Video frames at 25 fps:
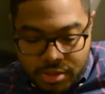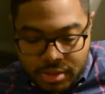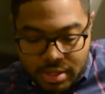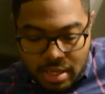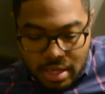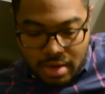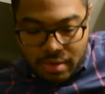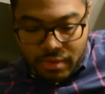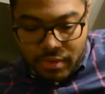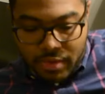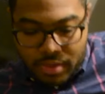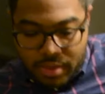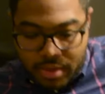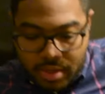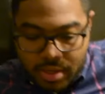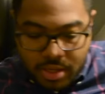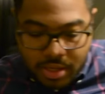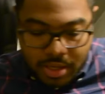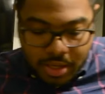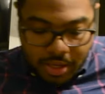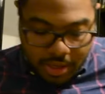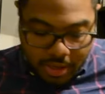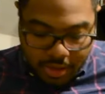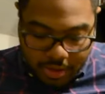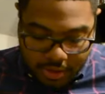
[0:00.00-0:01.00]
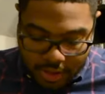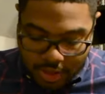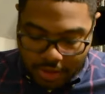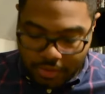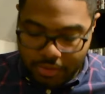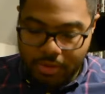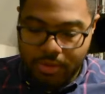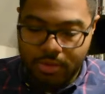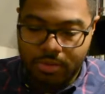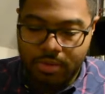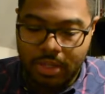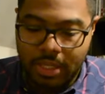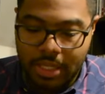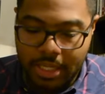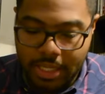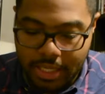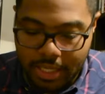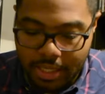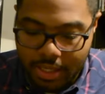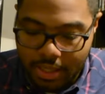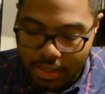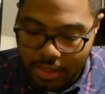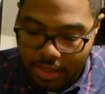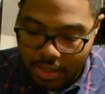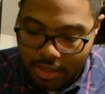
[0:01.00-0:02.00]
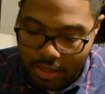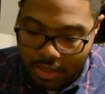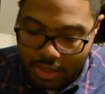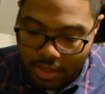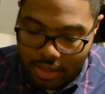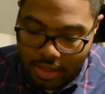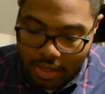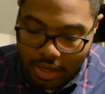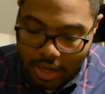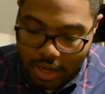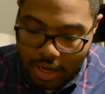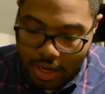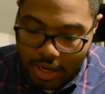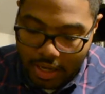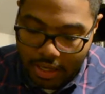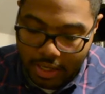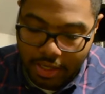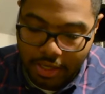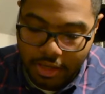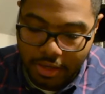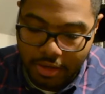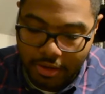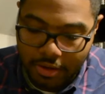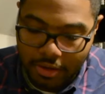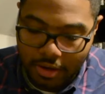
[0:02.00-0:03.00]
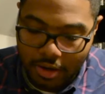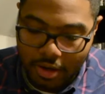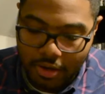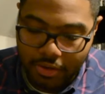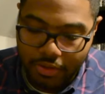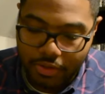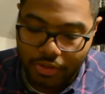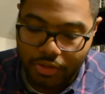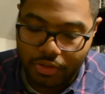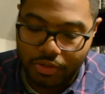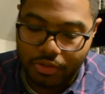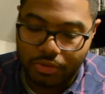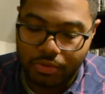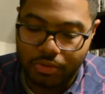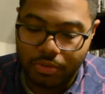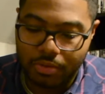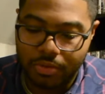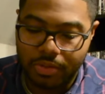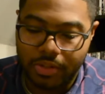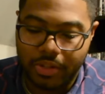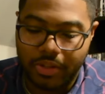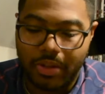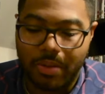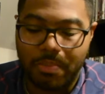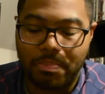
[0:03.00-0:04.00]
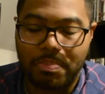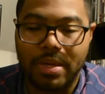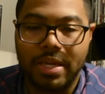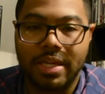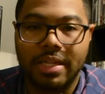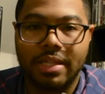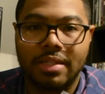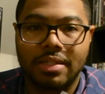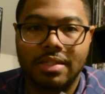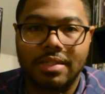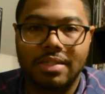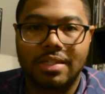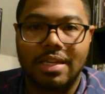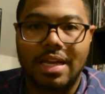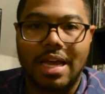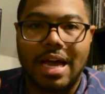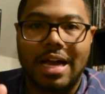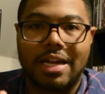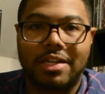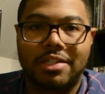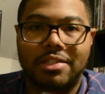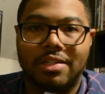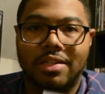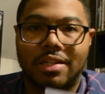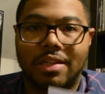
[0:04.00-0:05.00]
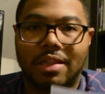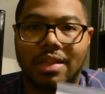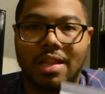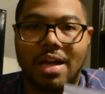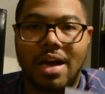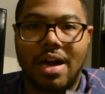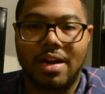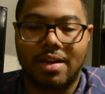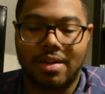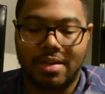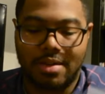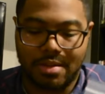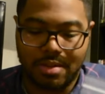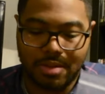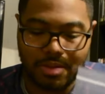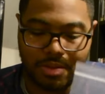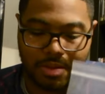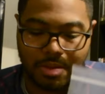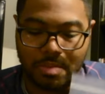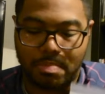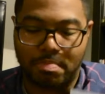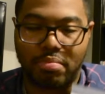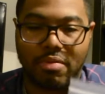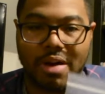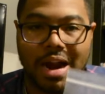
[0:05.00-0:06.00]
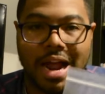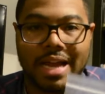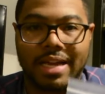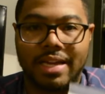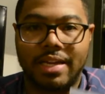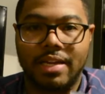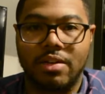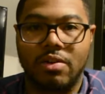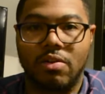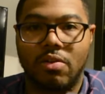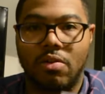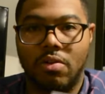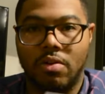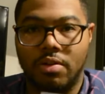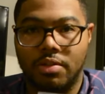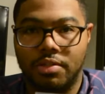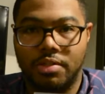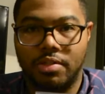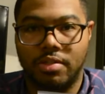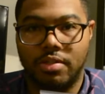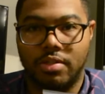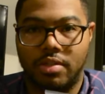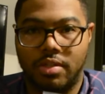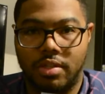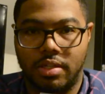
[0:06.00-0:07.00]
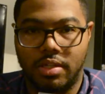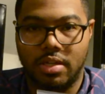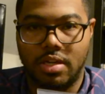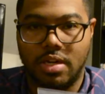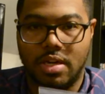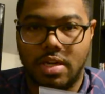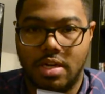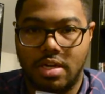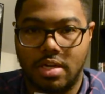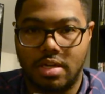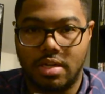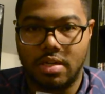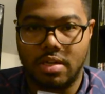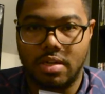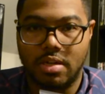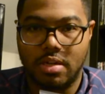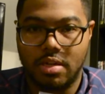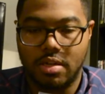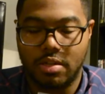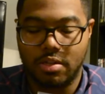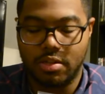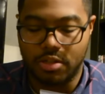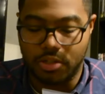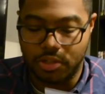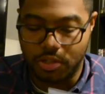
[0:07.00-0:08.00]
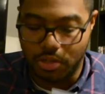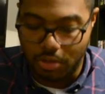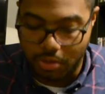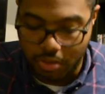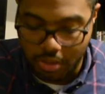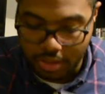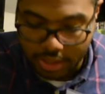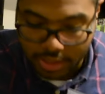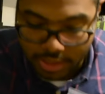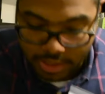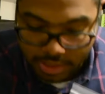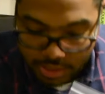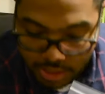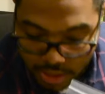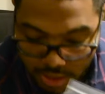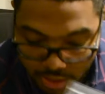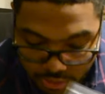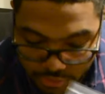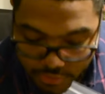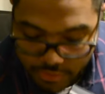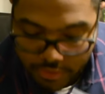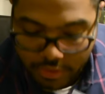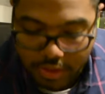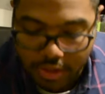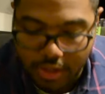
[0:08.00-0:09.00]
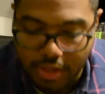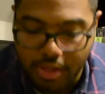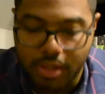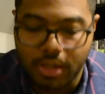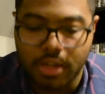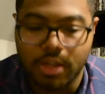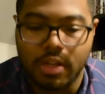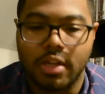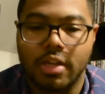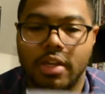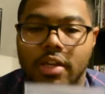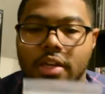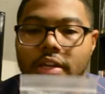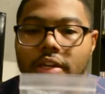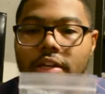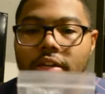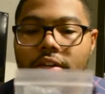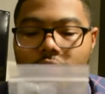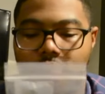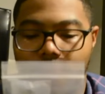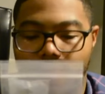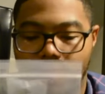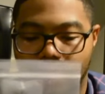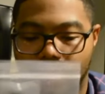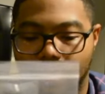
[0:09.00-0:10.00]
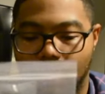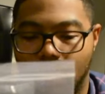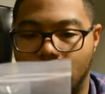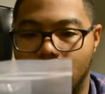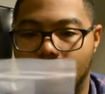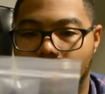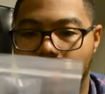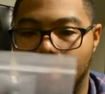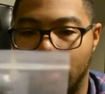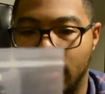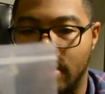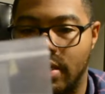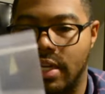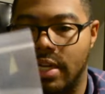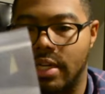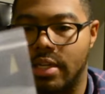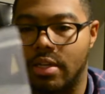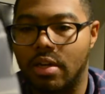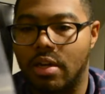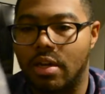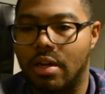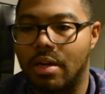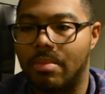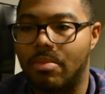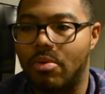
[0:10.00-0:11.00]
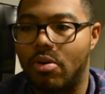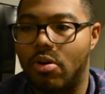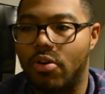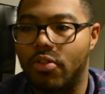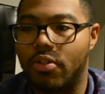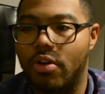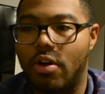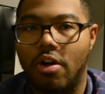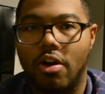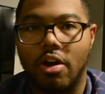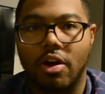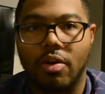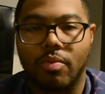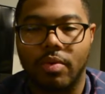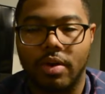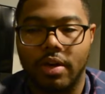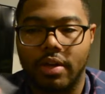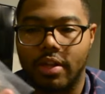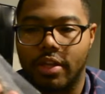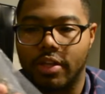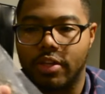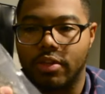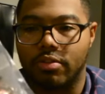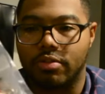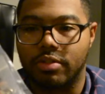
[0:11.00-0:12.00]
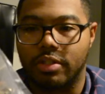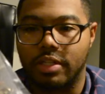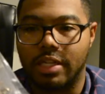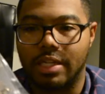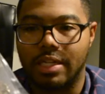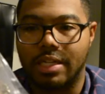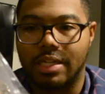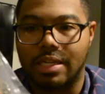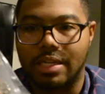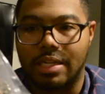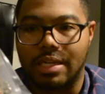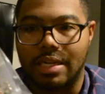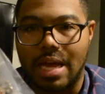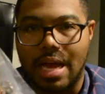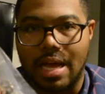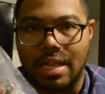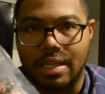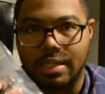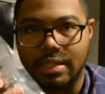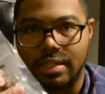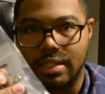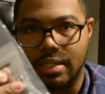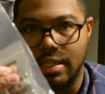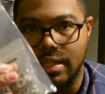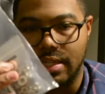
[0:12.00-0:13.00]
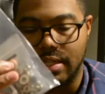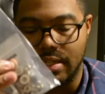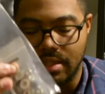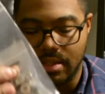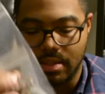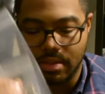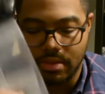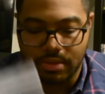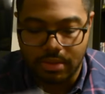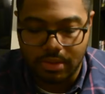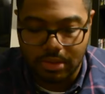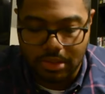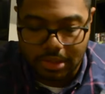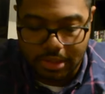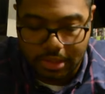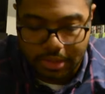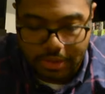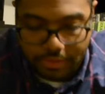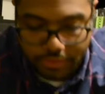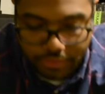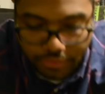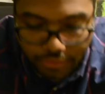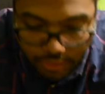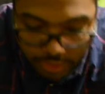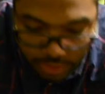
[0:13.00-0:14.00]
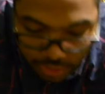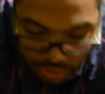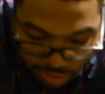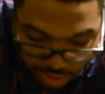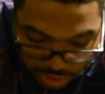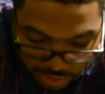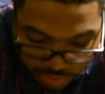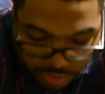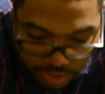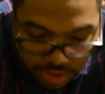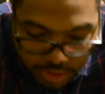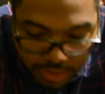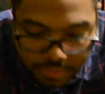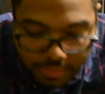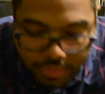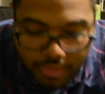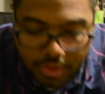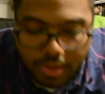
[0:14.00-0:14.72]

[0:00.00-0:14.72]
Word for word: So you got everything here that you need. Uh, here are the screws and the pins to actually lock the bracket onto the, uh, the tow hook itself. Here's the tow hook and um, all the hardware that you'll need, and an Allen key uh, for hardware.